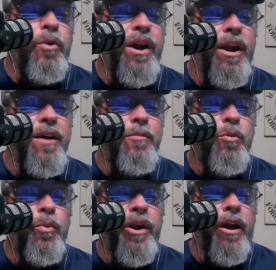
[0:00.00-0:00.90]
one
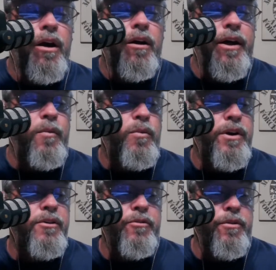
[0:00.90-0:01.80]
label, one law, and
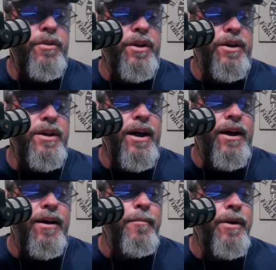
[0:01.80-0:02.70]
one truth at a
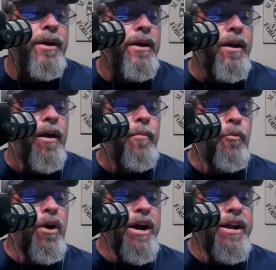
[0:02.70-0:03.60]
time. I'm
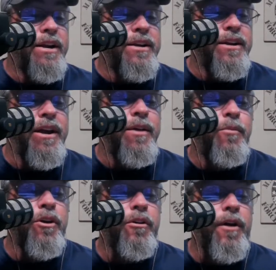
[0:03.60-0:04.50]
Ryan, and today
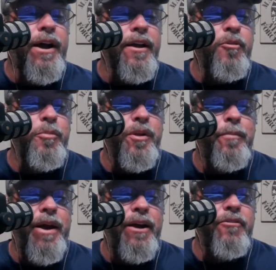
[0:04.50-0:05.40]
we're cracking open the
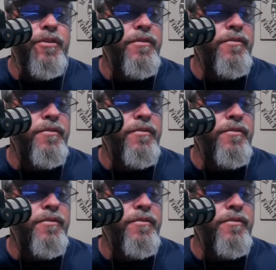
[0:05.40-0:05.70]
pantry,